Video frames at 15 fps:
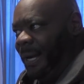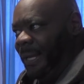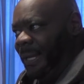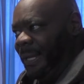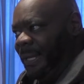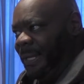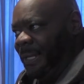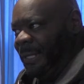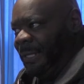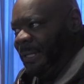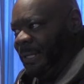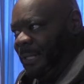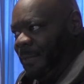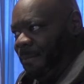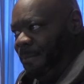
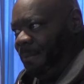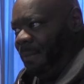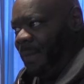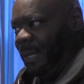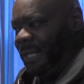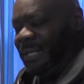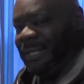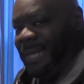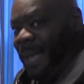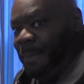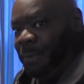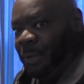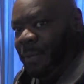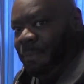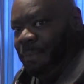is
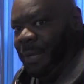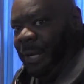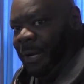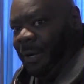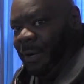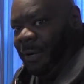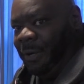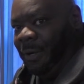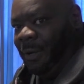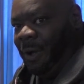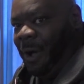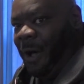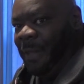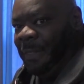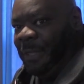sample a beer
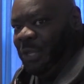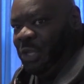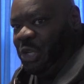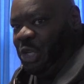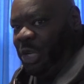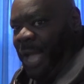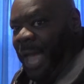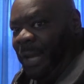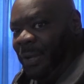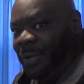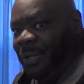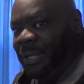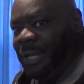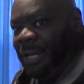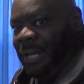on this
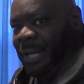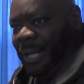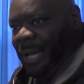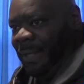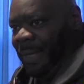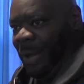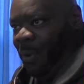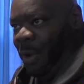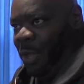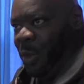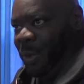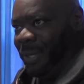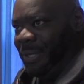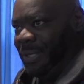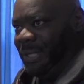channel. That way
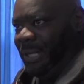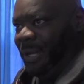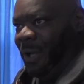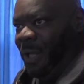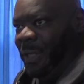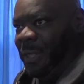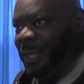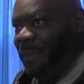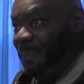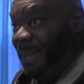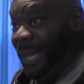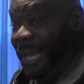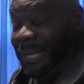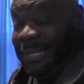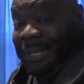you can see all the
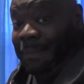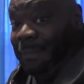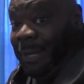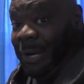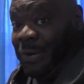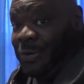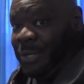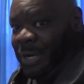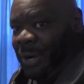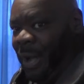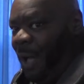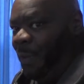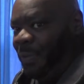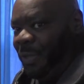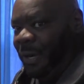amazing beers that are
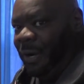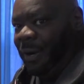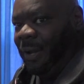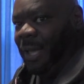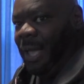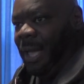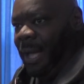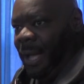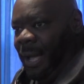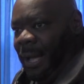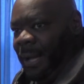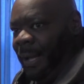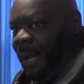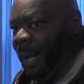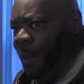out there.
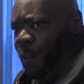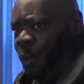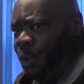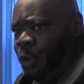We'll